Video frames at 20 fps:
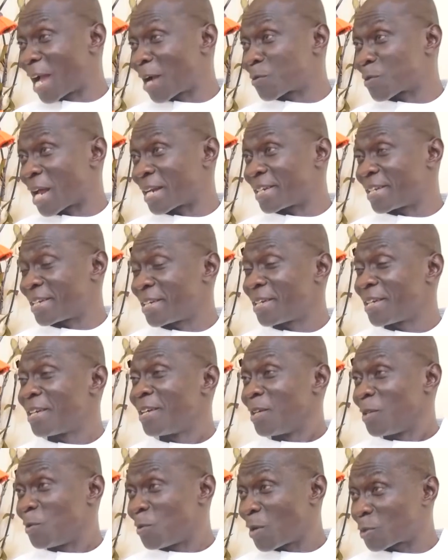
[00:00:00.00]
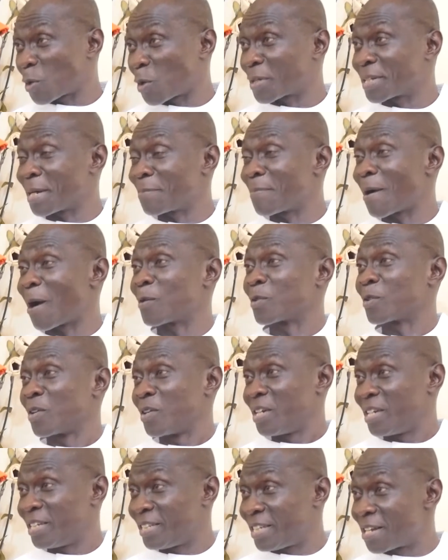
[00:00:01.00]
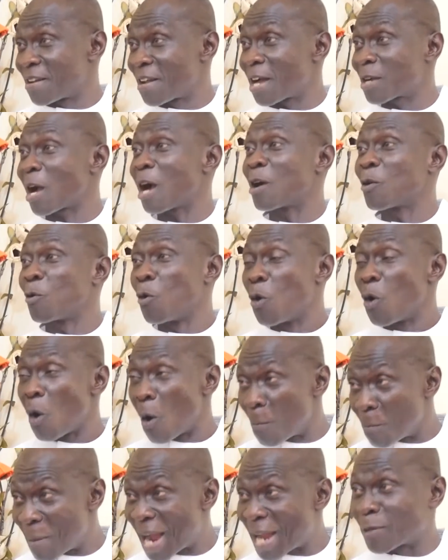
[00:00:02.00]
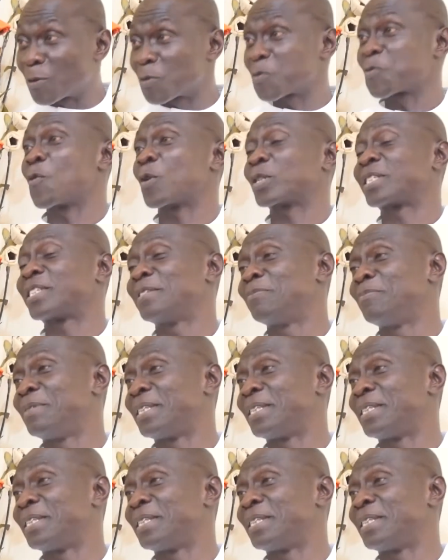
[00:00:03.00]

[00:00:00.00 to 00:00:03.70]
Takoradi, you are talking about general cargo minus 14